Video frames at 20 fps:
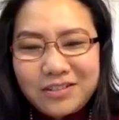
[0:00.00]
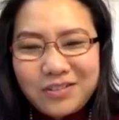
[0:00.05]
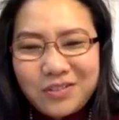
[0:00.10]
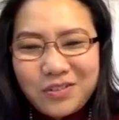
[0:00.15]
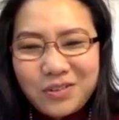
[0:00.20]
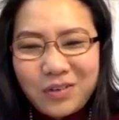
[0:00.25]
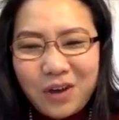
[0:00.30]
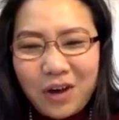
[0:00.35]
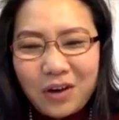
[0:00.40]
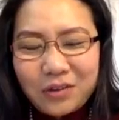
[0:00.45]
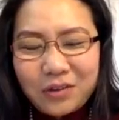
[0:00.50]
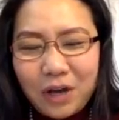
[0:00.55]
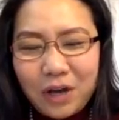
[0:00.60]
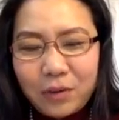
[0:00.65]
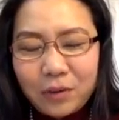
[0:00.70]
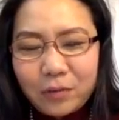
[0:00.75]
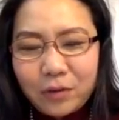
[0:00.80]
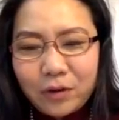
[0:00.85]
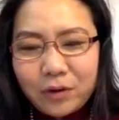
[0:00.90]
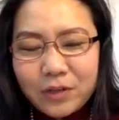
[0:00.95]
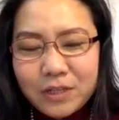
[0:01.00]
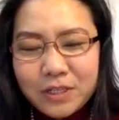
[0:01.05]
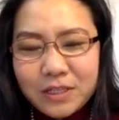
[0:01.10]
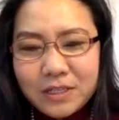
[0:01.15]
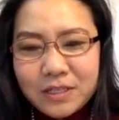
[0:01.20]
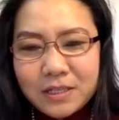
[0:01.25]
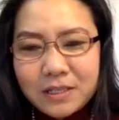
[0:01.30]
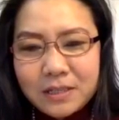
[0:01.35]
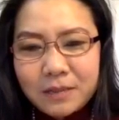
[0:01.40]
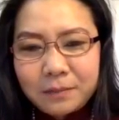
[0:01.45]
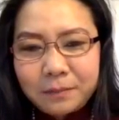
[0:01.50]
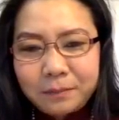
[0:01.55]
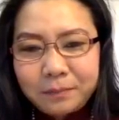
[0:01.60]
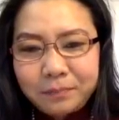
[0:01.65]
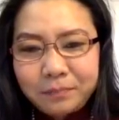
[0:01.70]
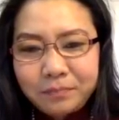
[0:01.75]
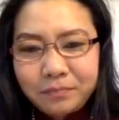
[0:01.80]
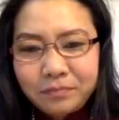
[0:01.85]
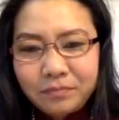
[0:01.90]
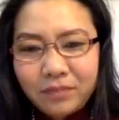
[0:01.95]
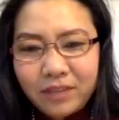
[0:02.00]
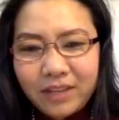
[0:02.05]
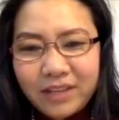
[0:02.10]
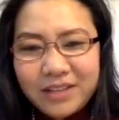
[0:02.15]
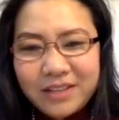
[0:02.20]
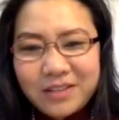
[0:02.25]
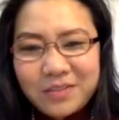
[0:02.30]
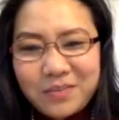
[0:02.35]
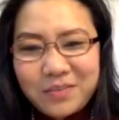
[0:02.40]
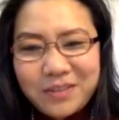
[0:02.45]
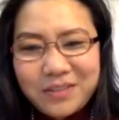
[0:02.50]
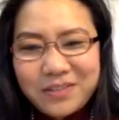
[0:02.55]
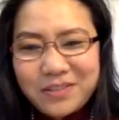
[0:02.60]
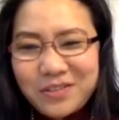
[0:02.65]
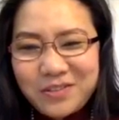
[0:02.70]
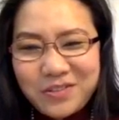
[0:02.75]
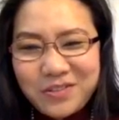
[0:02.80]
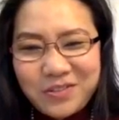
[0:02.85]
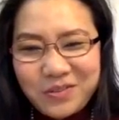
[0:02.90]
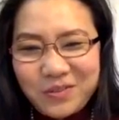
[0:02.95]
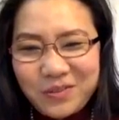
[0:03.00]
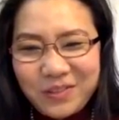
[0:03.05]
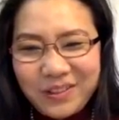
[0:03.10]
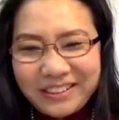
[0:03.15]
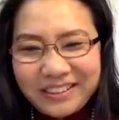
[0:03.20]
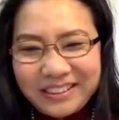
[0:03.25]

throughout our process as much as you want.